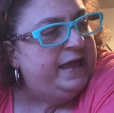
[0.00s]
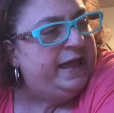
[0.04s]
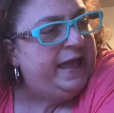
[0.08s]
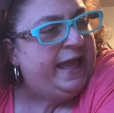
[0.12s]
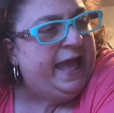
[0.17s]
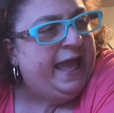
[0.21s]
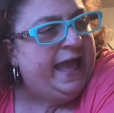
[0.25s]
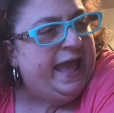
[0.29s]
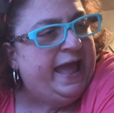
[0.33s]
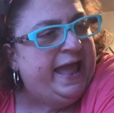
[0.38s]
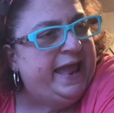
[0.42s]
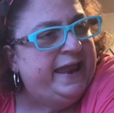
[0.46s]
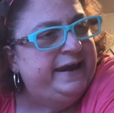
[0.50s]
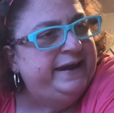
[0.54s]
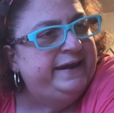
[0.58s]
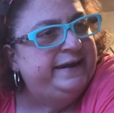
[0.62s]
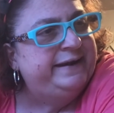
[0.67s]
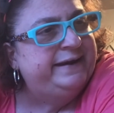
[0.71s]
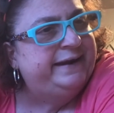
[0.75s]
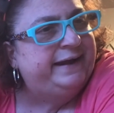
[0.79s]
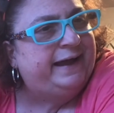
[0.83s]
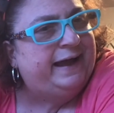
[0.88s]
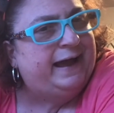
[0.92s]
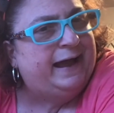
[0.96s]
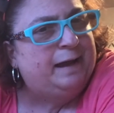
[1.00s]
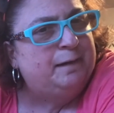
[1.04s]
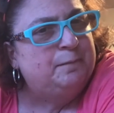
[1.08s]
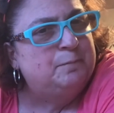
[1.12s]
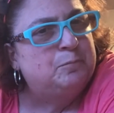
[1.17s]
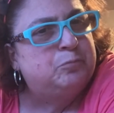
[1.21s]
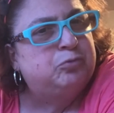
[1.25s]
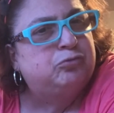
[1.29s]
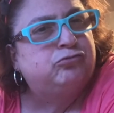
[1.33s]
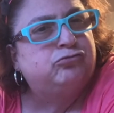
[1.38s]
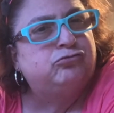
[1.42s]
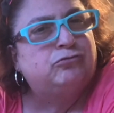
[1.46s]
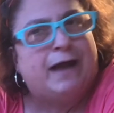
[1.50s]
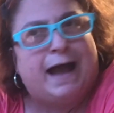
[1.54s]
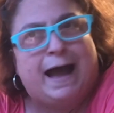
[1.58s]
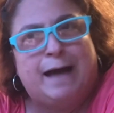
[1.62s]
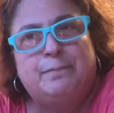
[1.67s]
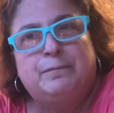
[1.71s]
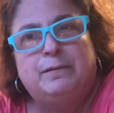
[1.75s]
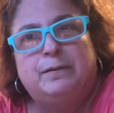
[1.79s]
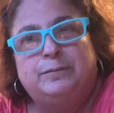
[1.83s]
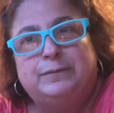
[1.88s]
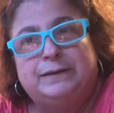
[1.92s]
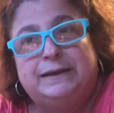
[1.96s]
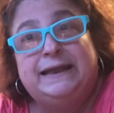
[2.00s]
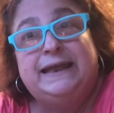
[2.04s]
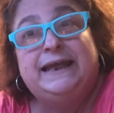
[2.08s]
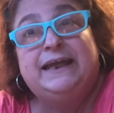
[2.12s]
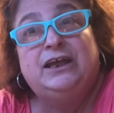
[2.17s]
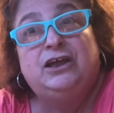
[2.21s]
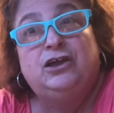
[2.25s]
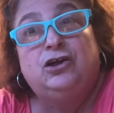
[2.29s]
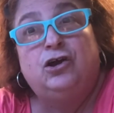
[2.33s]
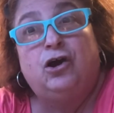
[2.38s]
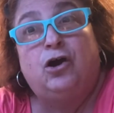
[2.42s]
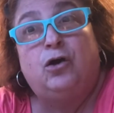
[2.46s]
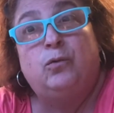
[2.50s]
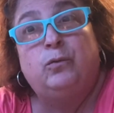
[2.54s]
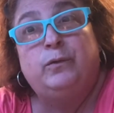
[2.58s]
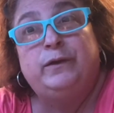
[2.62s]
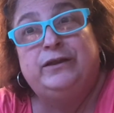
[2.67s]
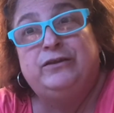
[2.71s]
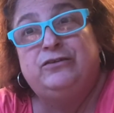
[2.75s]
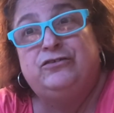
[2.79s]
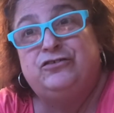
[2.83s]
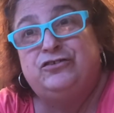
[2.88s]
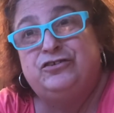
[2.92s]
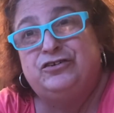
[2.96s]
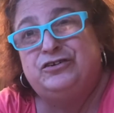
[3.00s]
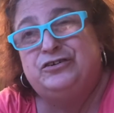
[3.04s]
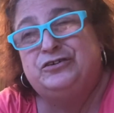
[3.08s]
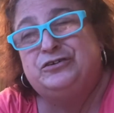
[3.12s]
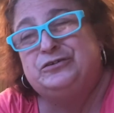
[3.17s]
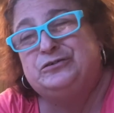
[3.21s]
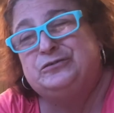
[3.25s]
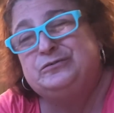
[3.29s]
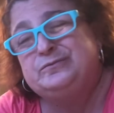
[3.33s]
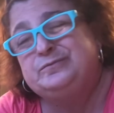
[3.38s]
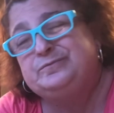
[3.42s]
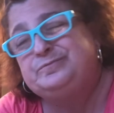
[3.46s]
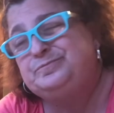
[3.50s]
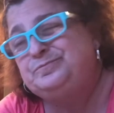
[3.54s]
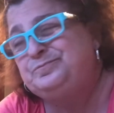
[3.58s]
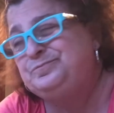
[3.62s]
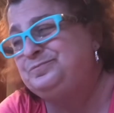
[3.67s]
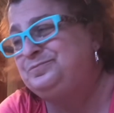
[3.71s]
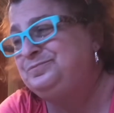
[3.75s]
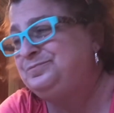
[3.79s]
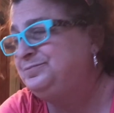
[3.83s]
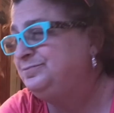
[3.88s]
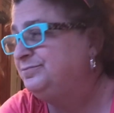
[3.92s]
and I'm probably going to. Hmm,